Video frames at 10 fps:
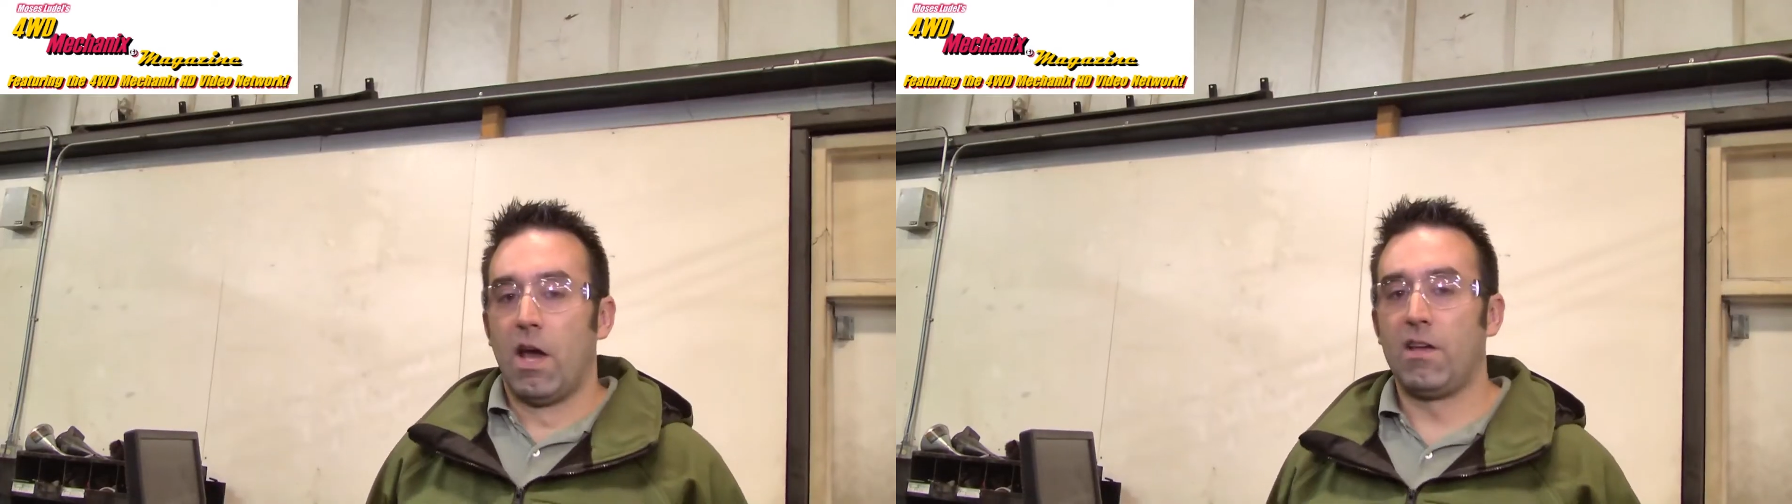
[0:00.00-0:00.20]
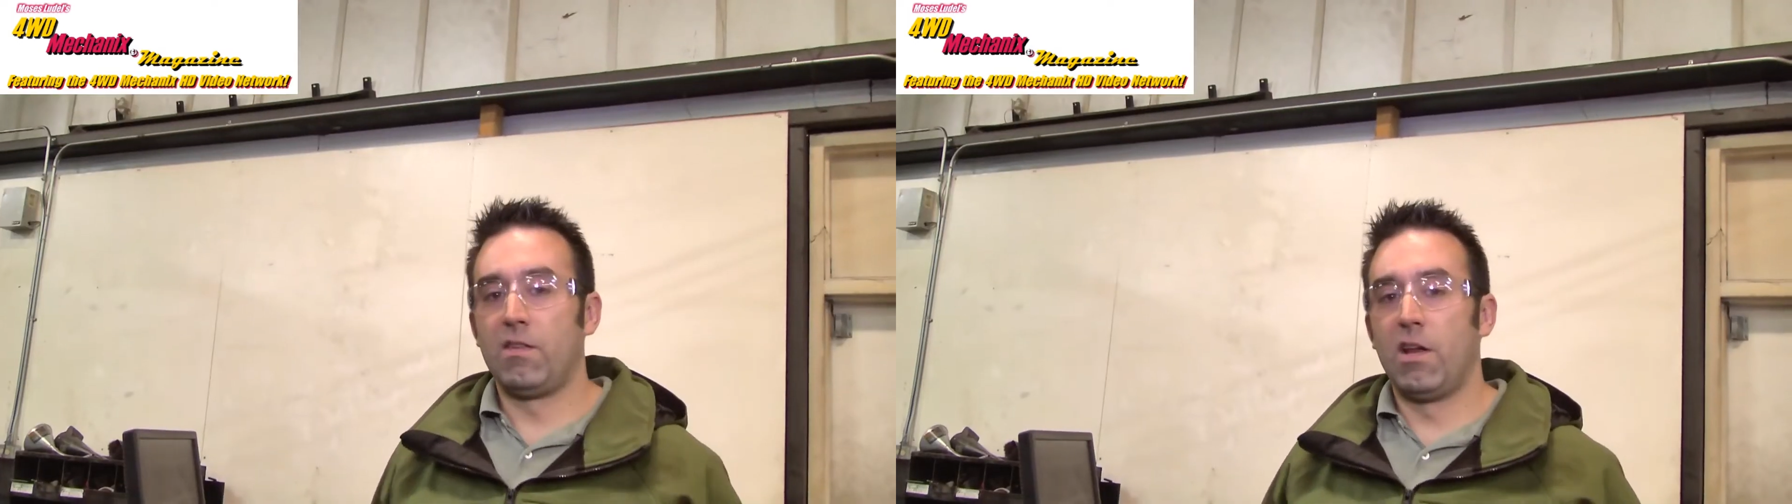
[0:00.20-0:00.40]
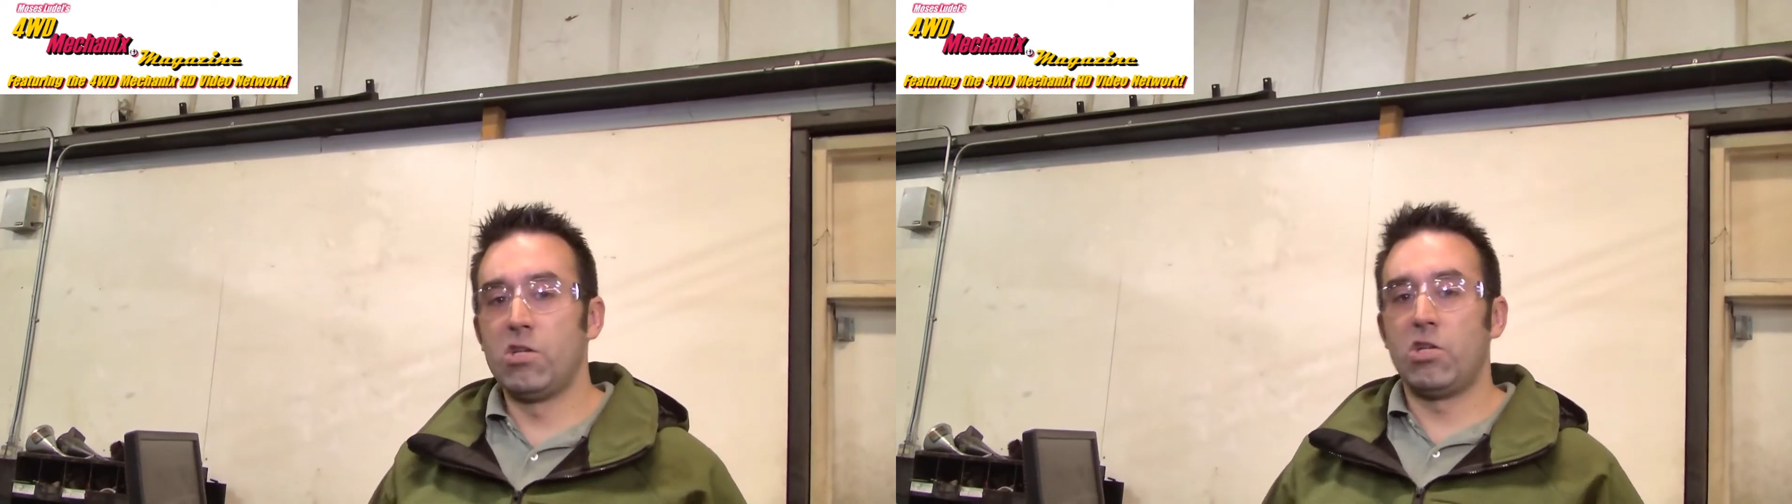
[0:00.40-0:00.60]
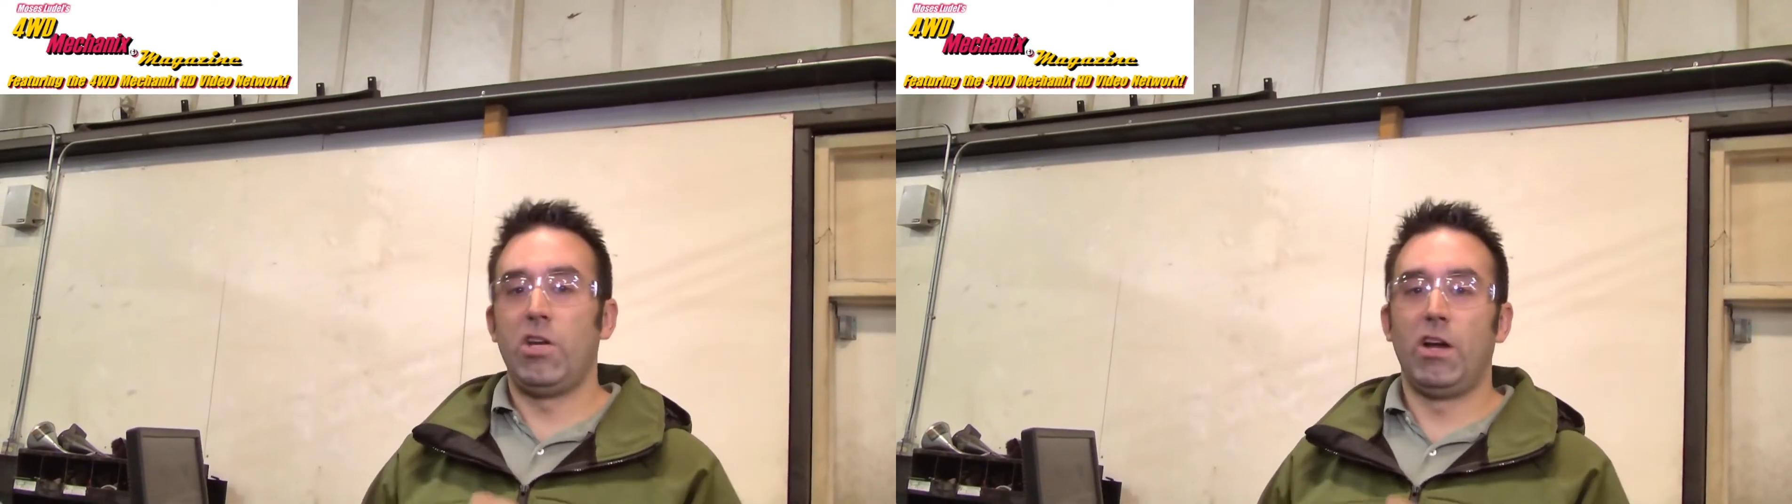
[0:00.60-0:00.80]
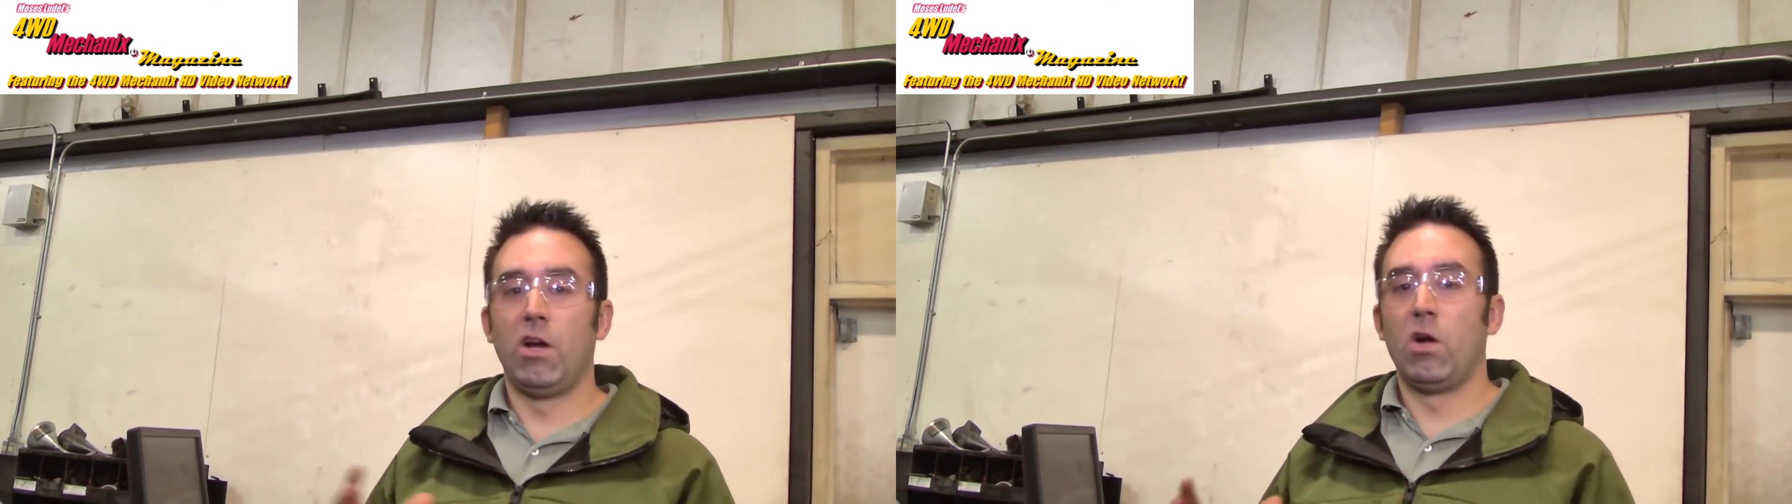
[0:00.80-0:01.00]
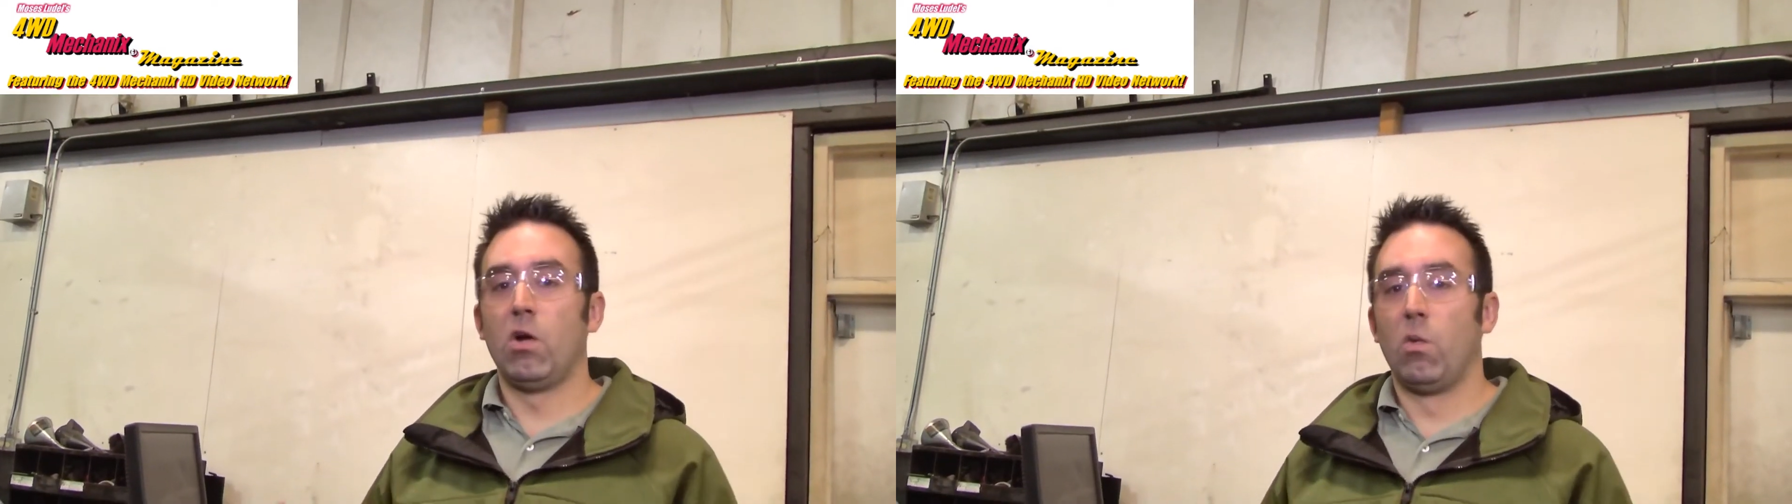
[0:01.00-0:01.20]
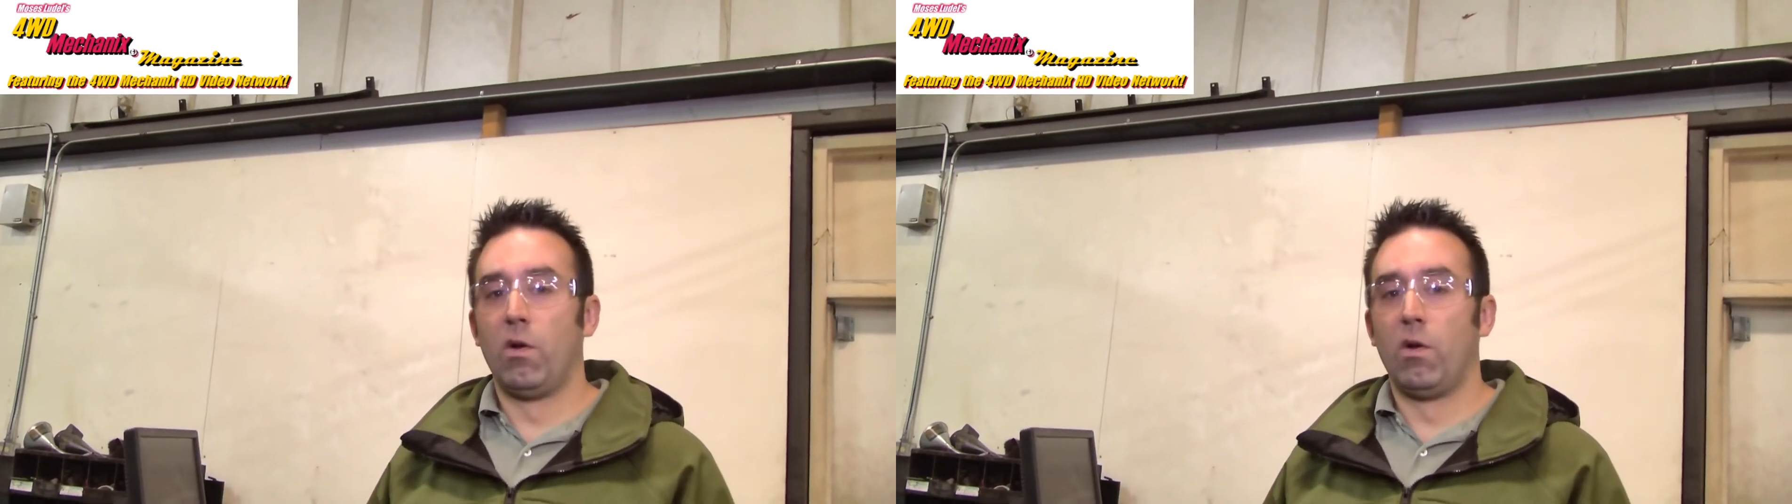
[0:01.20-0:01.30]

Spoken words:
As an engineer,